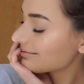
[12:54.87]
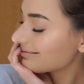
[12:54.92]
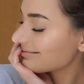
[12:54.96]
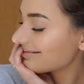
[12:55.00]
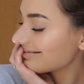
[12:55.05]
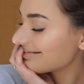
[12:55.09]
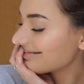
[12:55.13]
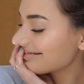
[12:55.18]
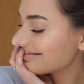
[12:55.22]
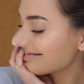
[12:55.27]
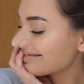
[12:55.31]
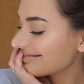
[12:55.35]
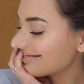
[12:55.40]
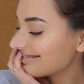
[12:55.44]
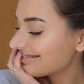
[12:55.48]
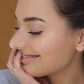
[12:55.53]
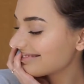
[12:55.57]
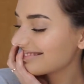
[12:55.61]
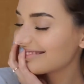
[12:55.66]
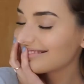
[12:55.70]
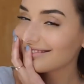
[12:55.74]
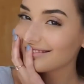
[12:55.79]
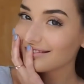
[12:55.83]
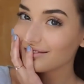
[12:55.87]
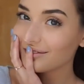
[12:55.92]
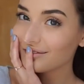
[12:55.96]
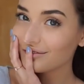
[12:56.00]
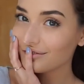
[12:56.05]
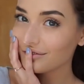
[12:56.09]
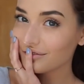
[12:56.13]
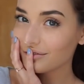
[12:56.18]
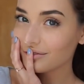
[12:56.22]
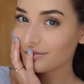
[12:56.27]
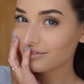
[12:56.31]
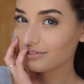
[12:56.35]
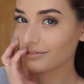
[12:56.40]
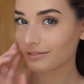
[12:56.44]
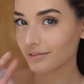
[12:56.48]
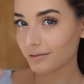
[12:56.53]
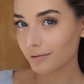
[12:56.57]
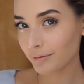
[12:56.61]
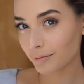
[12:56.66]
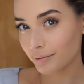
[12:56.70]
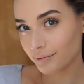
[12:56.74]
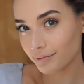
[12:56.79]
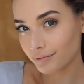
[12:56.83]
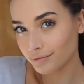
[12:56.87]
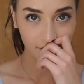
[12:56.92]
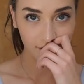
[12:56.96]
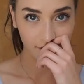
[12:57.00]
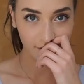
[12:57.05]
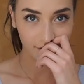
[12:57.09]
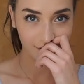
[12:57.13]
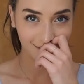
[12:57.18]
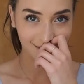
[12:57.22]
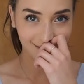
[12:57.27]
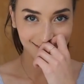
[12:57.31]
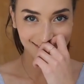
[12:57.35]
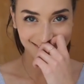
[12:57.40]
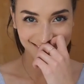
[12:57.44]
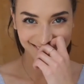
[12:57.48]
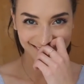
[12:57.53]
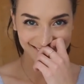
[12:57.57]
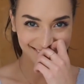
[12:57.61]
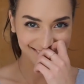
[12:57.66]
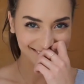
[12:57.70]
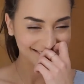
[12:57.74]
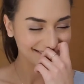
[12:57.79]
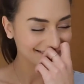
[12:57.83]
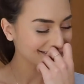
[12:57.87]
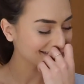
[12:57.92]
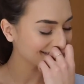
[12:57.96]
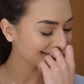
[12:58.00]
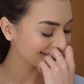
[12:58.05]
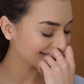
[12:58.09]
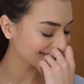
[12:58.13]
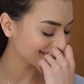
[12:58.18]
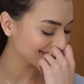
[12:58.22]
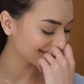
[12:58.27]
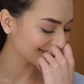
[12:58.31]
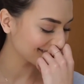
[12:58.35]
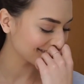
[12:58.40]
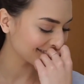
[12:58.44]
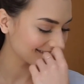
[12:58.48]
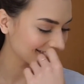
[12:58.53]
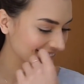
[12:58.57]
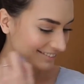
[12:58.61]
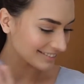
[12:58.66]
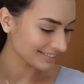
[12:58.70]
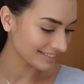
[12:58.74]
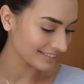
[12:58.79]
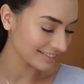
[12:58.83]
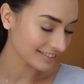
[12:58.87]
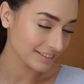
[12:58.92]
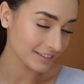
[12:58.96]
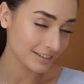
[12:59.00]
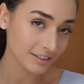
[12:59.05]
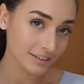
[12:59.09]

If you guys liked this video and want to see more of these makeup-y